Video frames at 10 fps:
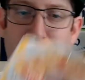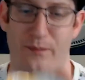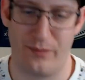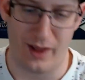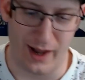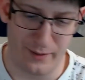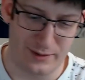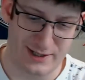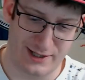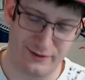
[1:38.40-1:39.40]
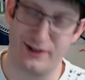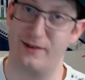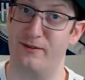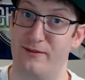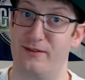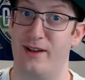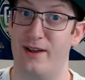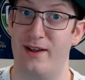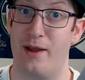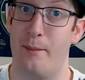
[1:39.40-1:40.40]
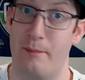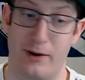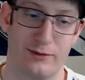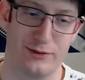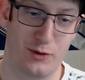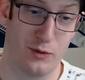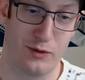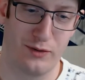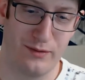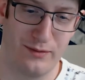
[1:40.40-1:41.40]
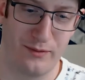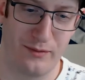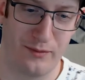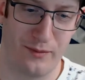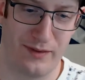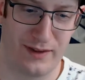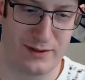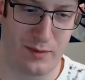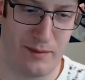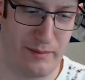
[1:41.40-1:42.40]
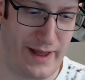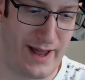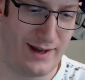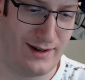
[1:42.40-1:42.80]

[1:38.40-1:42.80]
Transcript: I was still in middle school when this went bad.